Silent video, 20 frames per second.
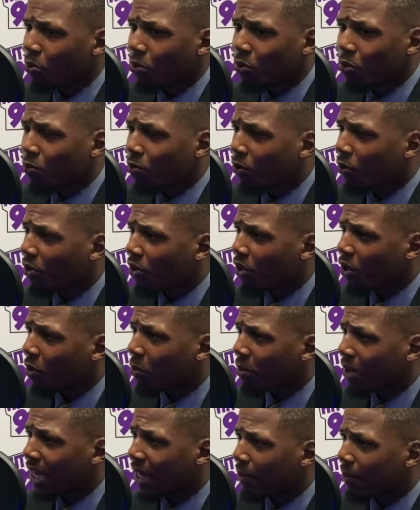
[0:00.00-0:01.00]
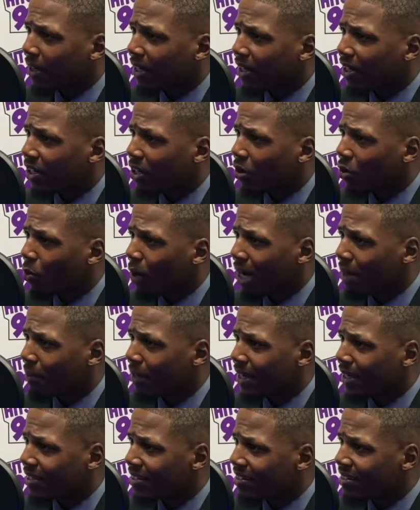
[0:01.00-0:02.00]
for a young black man and a young white
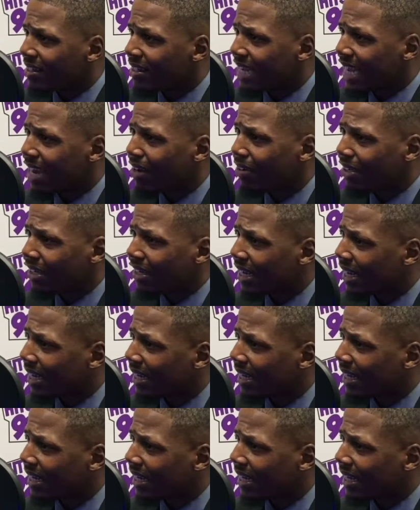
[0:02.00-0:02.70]
man to sit down